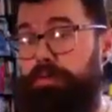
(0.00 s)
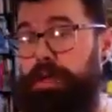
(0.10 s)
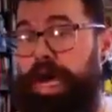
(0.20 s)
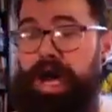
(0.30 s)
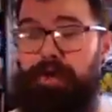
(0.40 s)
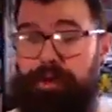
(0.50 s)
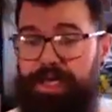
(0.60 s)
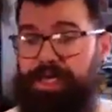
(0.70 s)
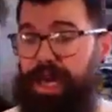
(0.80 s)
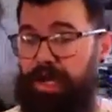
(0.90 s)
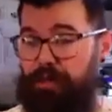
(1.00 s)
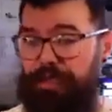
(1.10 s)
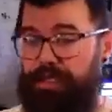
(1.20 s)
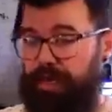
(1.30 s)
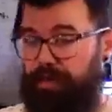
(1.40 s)
how do we
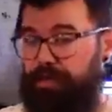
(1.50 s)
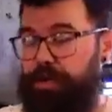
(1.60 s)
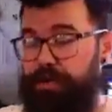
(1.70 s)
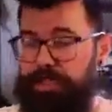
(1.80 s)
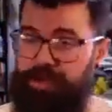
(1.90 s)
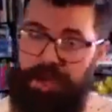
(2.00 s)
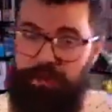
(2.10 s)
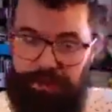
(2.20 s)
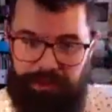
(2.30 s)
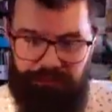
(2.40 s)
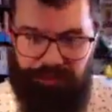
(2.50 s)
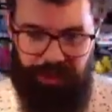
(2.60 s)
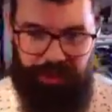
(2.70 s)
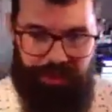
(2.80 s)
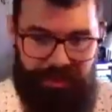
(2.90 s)
know each other? How do we
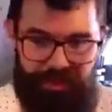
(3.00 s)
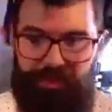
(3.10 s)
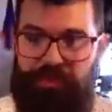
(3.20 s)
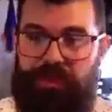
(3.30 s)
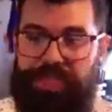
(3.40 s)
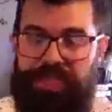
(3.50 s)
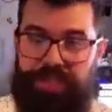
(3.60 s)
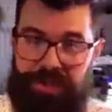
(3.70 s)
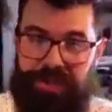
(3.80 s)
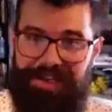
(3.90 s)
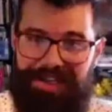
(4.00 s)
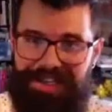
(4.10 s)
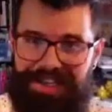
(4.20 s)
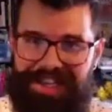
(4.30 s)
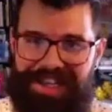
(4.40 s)
refer to each other?
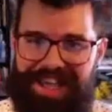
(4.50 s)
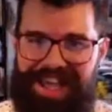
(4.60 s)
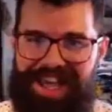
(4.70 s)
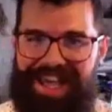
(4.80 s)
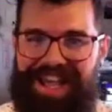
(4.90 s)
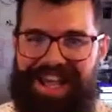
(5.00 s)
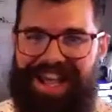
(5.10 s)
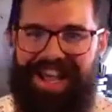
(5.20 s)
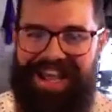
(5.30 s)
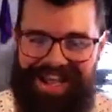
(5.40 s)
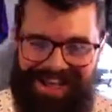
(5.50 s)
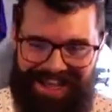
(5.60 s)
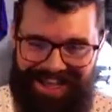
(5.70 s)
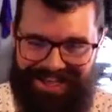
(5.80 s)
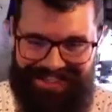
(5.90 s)

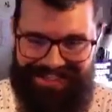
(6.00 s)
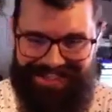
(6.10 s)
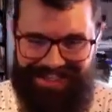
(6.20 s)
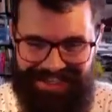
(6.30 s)
And